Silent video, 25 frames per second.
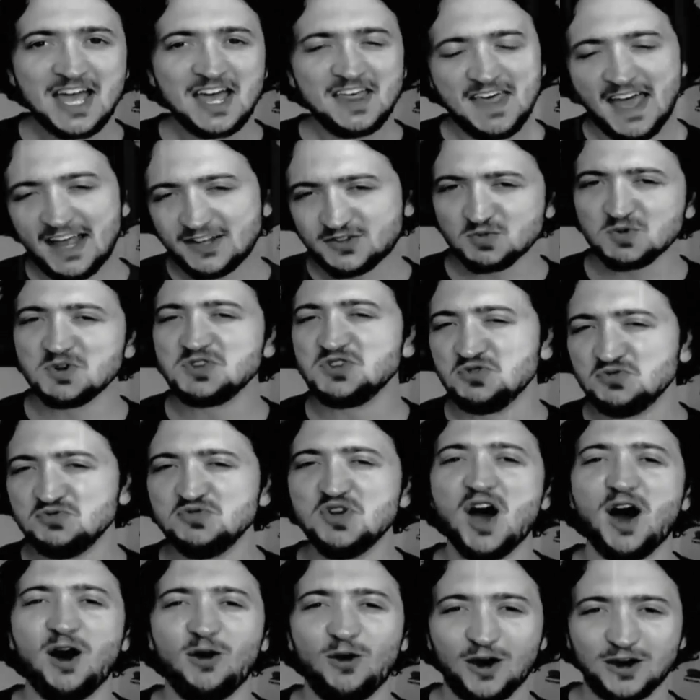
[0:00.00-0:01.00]
That's when you
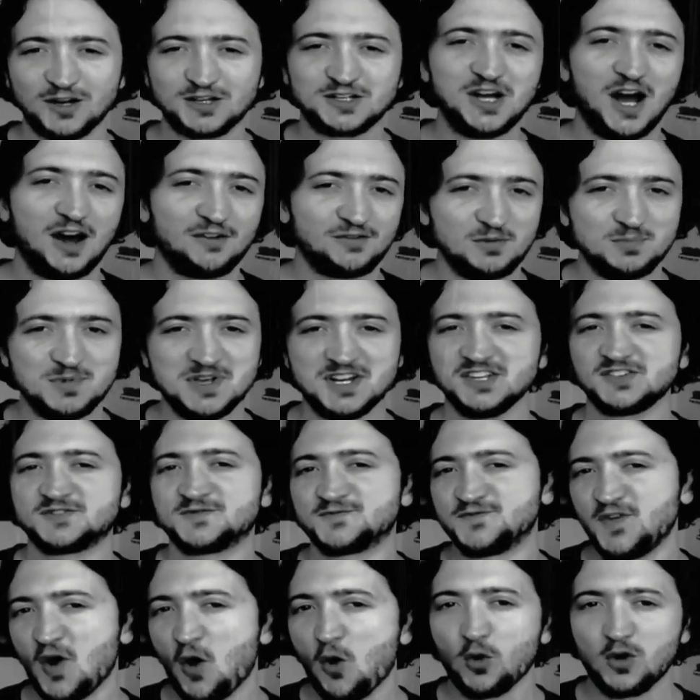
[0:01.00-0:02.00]
know our government is
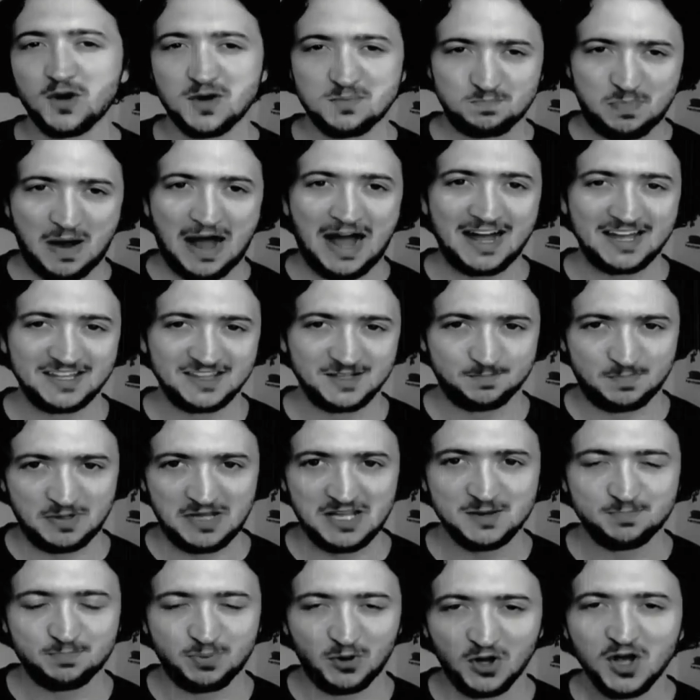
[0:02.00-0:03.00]
for and by the
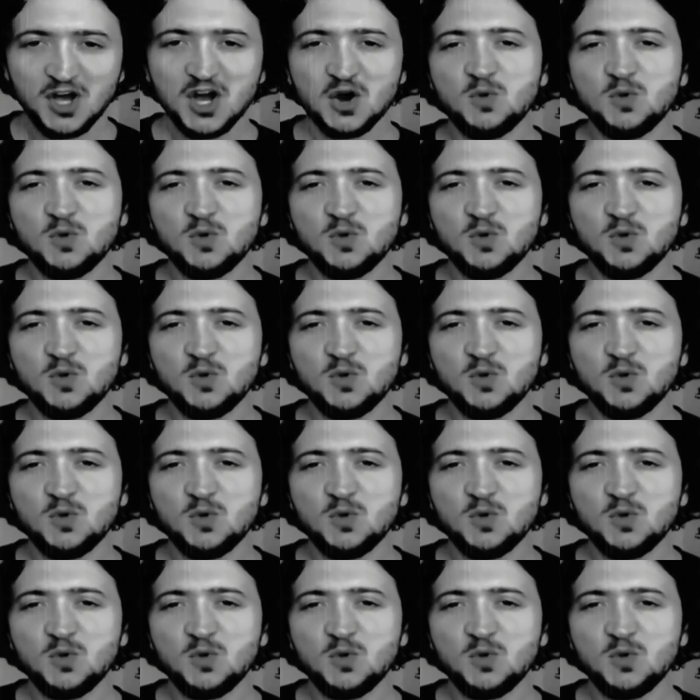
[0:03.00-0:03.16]
people,